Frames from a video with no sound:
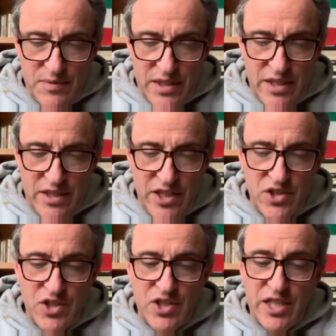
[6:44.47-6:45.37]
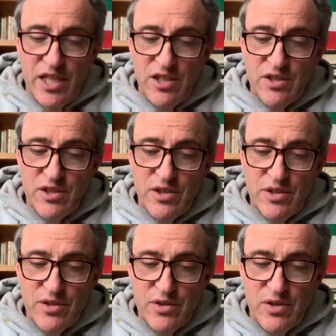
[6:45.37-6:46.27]
Ignatius
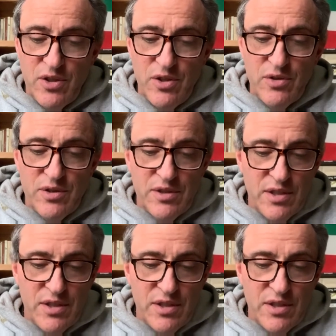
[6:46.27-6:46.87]
Gallagher, though,